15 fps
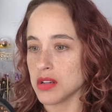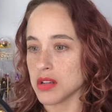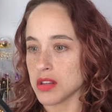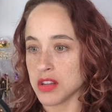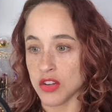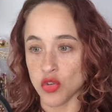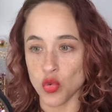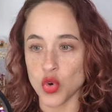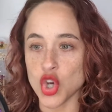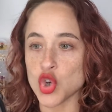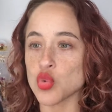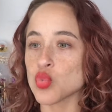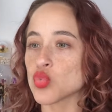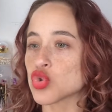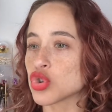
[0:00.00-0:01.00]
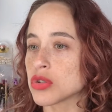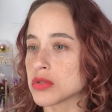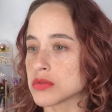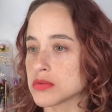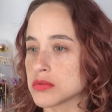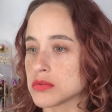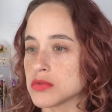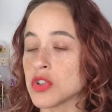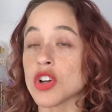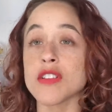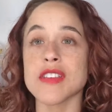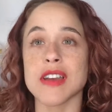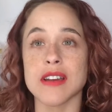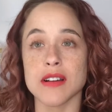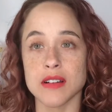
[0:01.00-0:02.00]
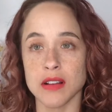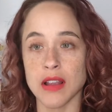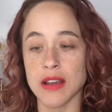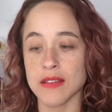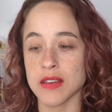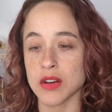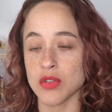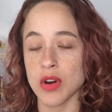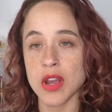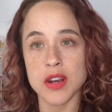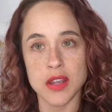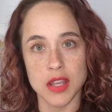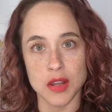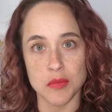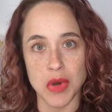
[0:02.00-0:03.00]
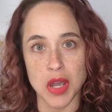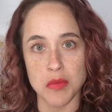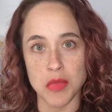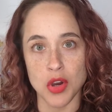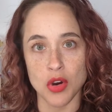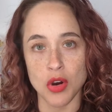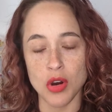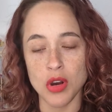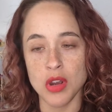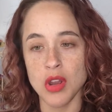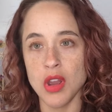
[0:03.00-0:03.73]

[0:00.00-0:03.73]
this one looks like a classic red in my mirror,